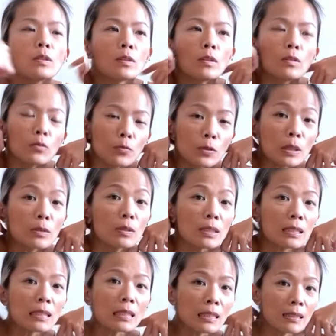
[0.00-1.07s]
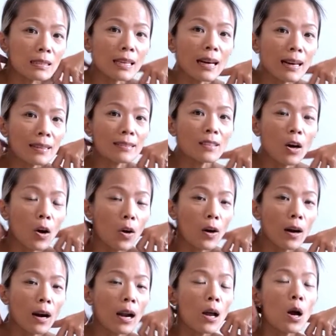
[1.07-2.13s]
feel these guys
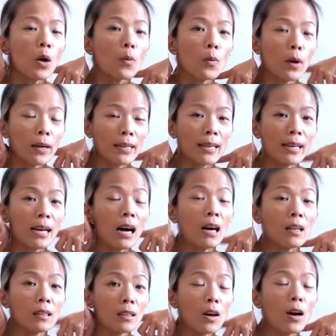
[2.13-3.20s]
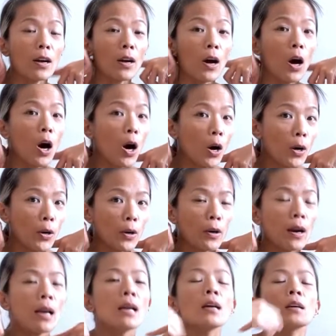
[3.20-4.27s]
are working a lot
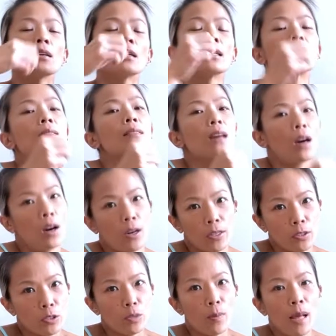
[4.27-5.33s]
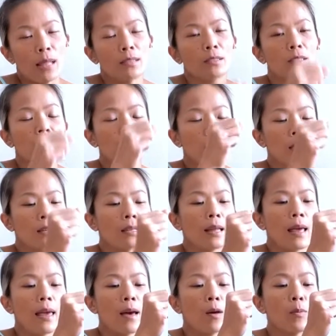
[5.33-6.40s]
harder, it's hard to balance. Either
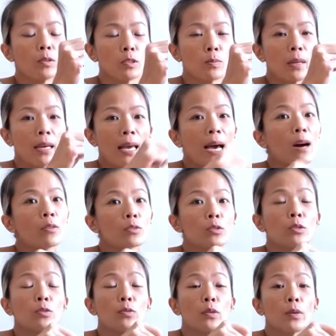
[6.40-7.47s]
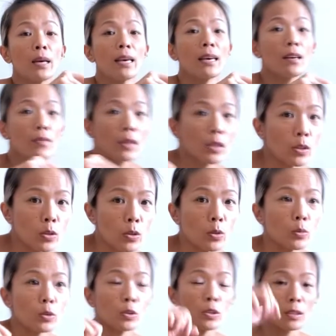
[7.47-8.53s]
elbows splay out, you feel heavy, you
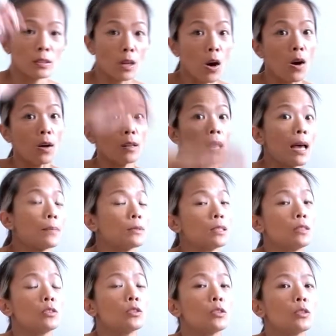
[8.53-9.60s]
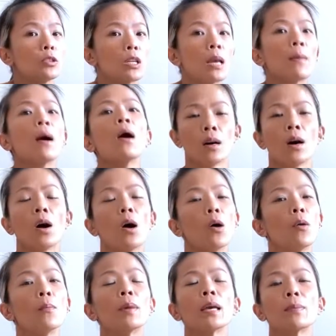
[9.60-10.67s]
would just collapse into the shape,
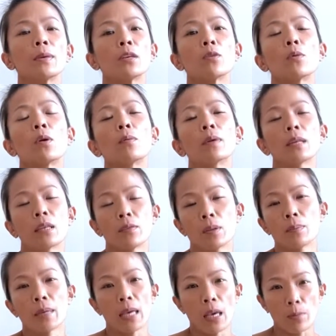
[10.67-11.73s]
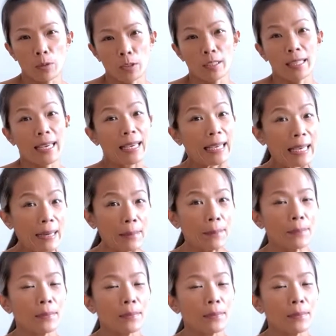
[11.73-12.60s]
or maybe you won't even be able to kick up.